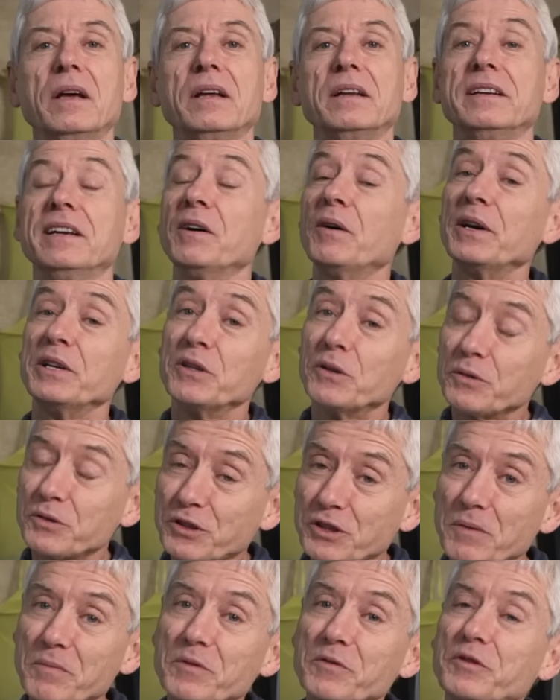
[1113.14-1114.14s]
Now I know
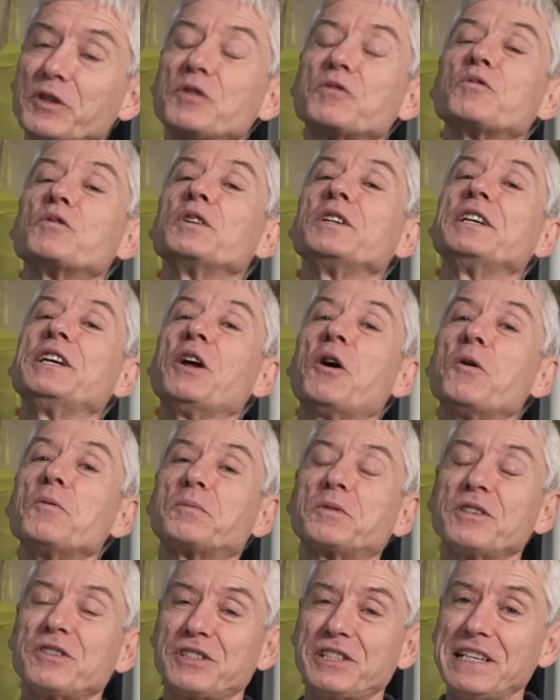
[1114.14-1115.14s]
some of you really hope
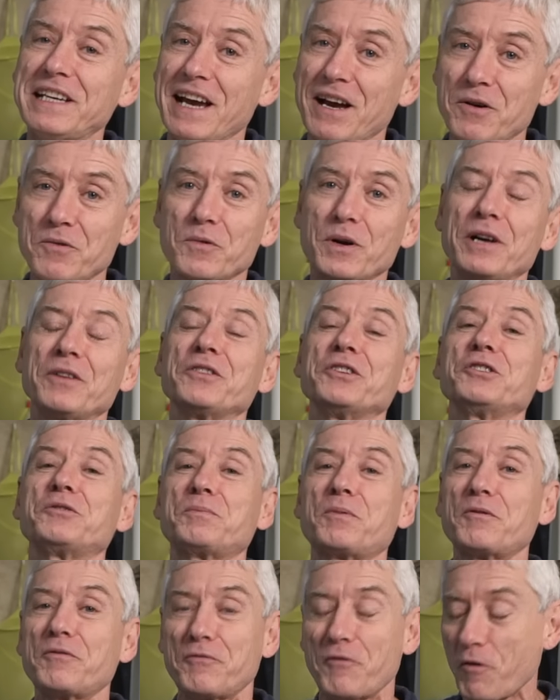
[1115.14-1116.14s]
to see how well this
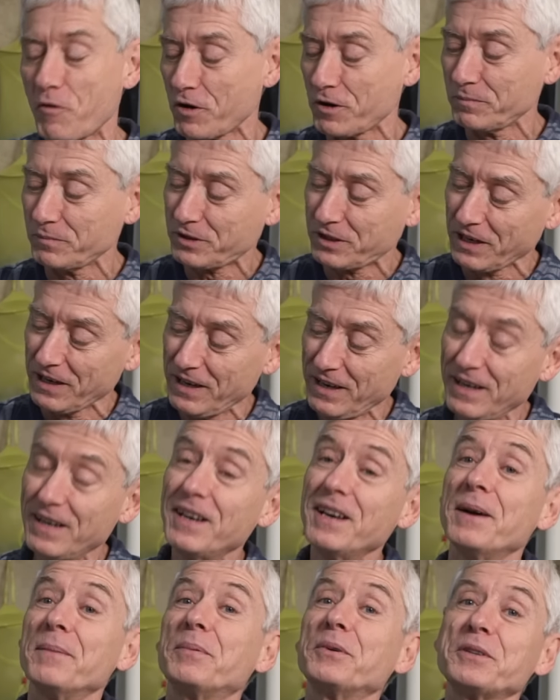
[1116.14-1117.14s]
performs,
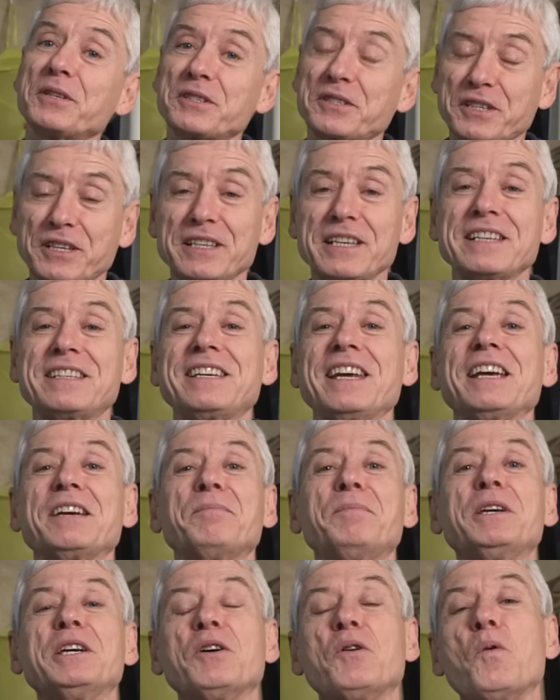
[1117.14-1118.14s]
but it's going to take
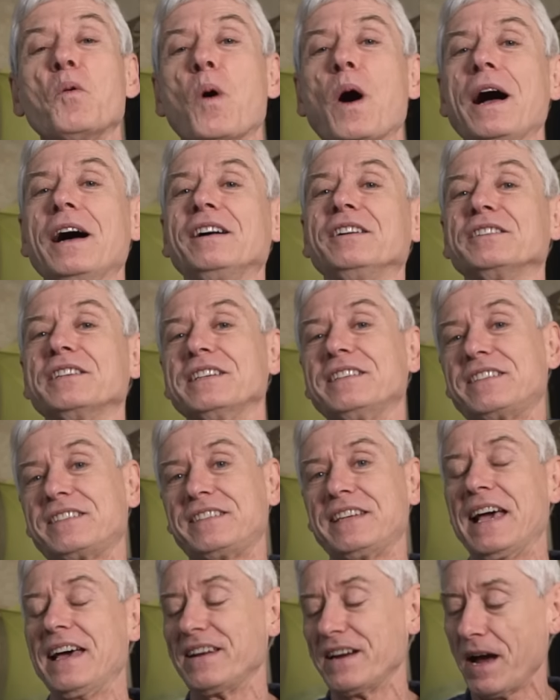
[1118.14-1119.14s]
me a while to
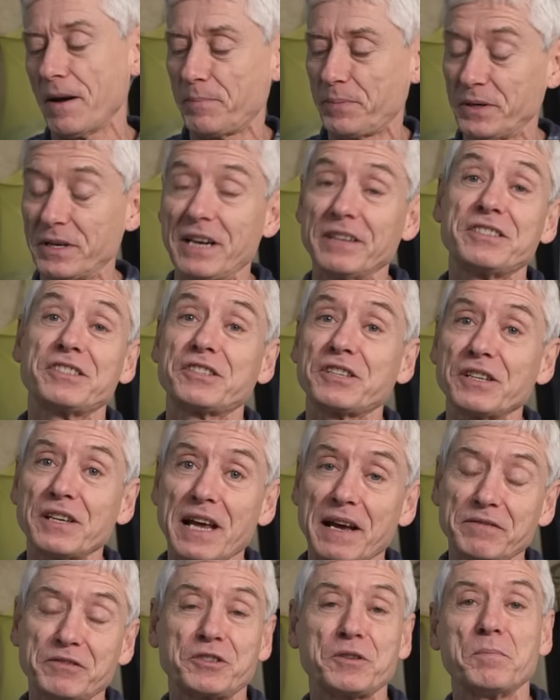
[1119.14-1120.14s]
set up, and I still
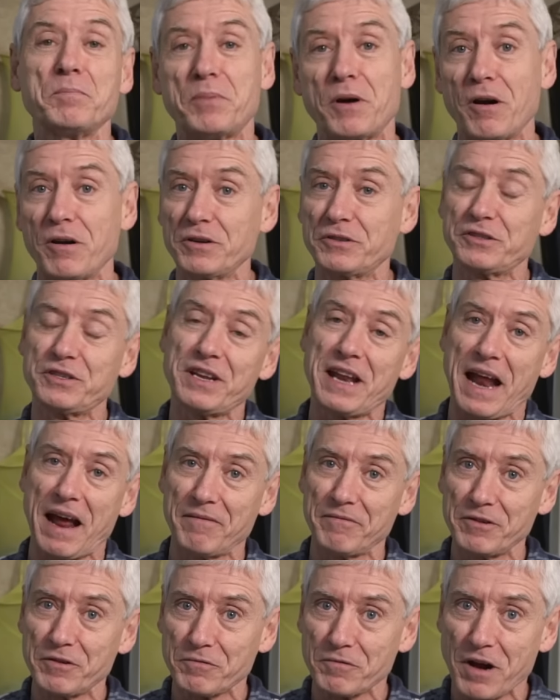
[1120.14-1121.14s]
have some parts that
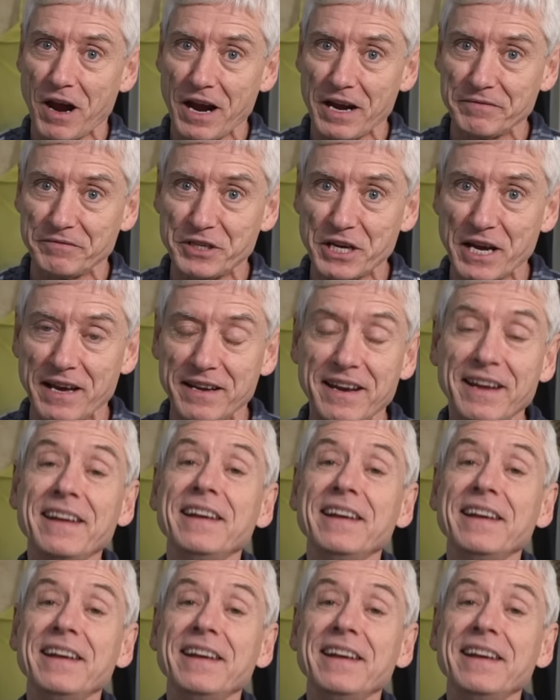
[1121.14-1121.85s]
haven't arrived yet.